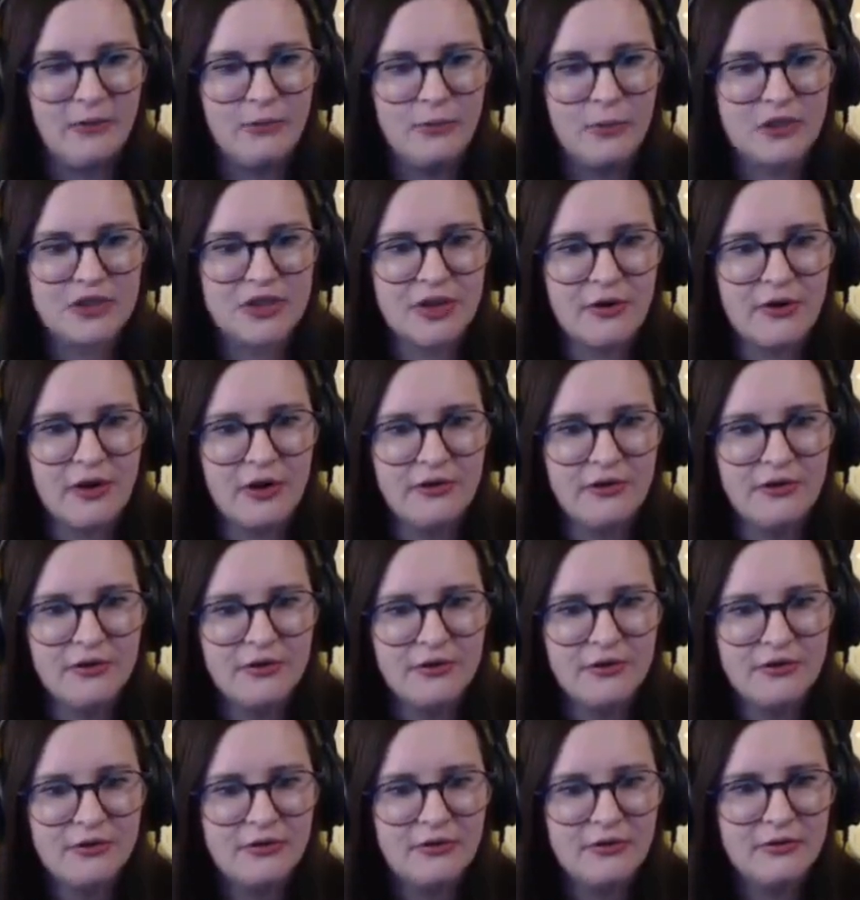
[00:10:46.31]
What's going on?
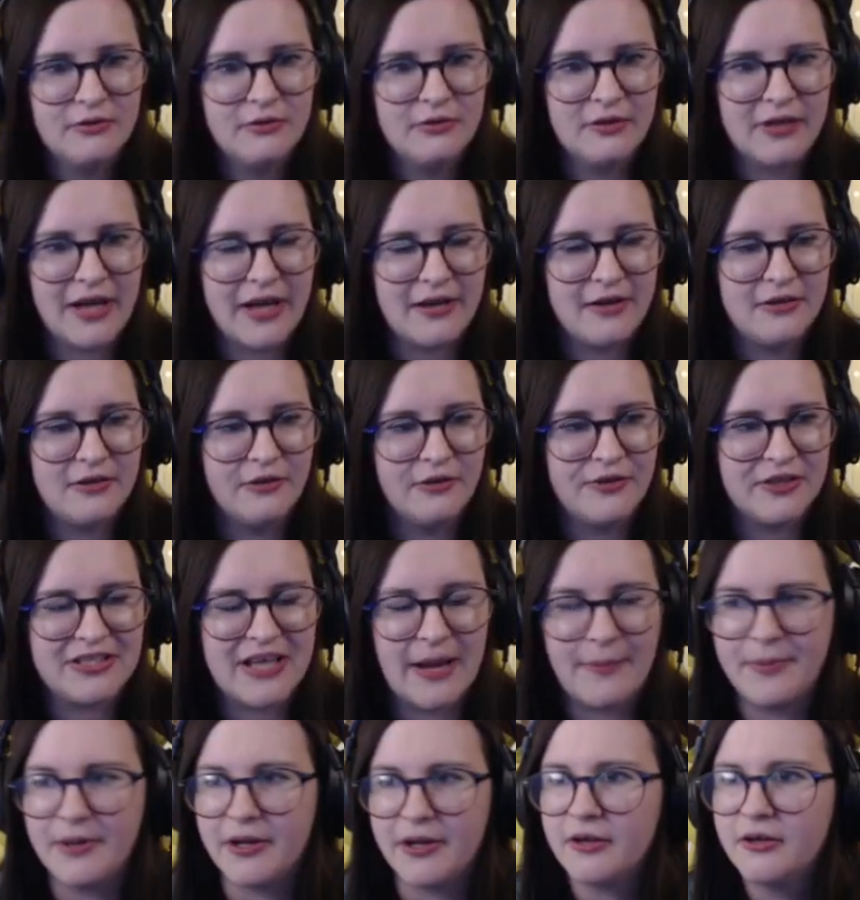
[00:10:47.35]
Okay, nothing's
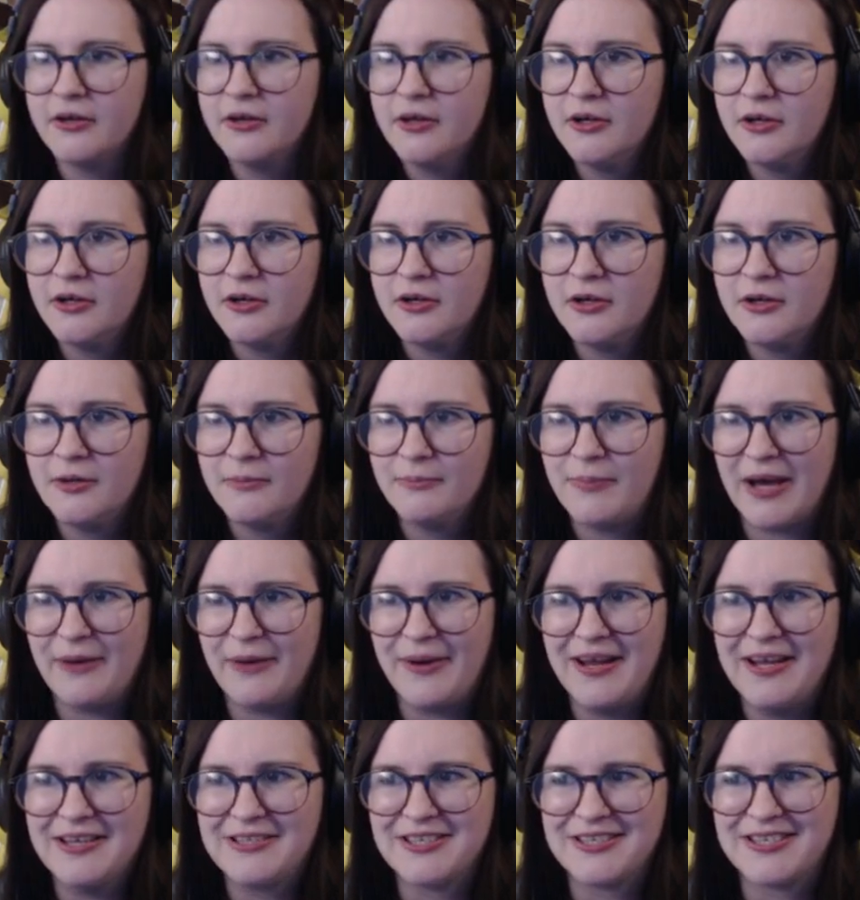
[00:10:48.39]
happening. By the
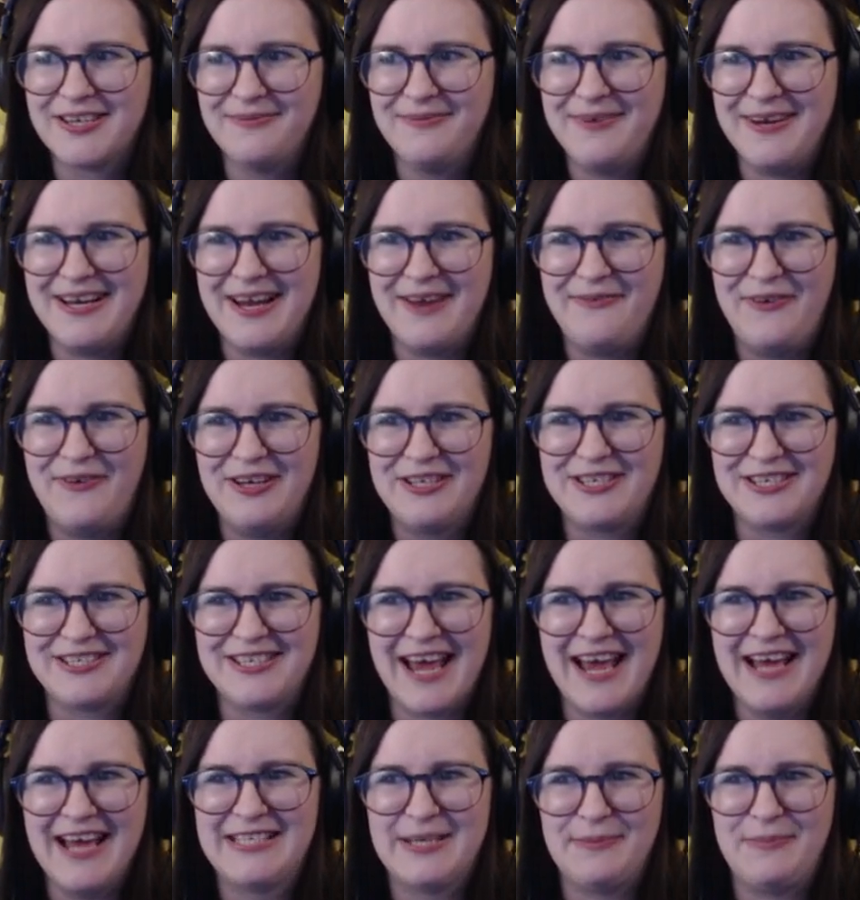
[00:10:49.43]
way, that doesn't mean if it's just
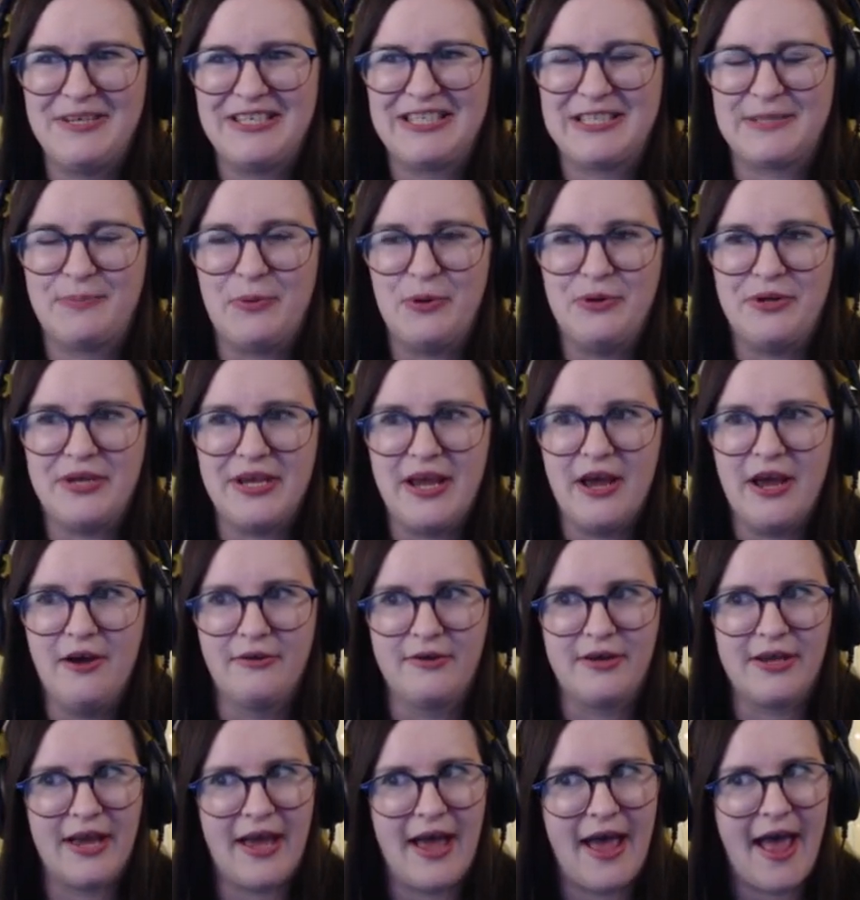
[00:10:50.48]
there to be spooky,
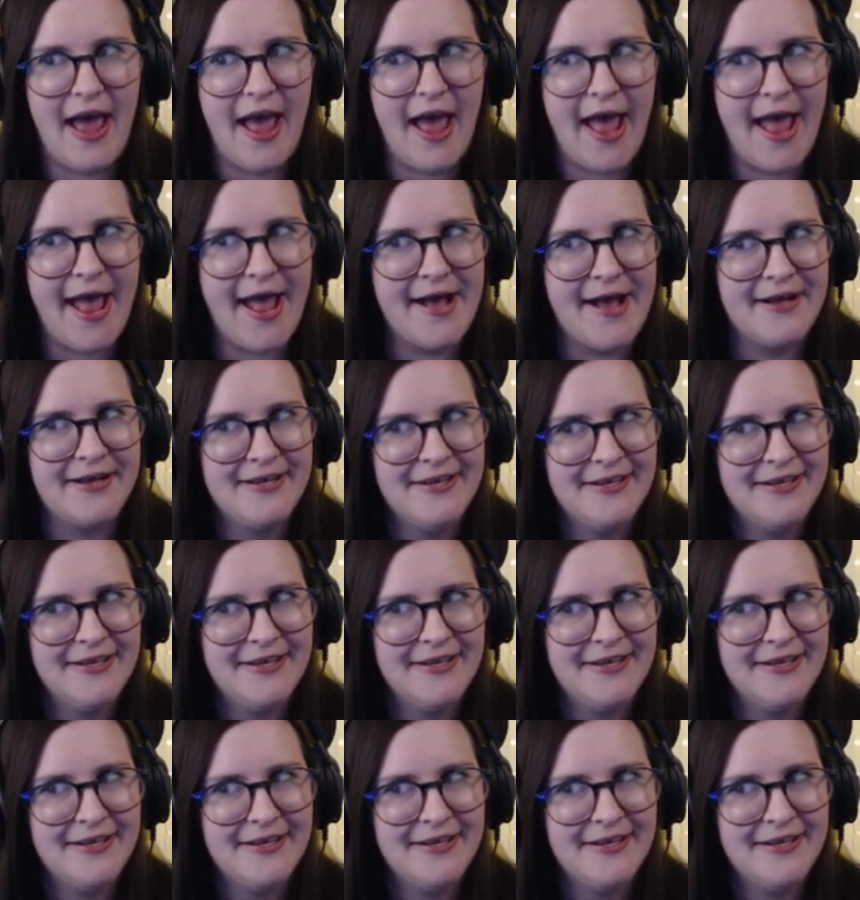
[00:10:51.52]
okay?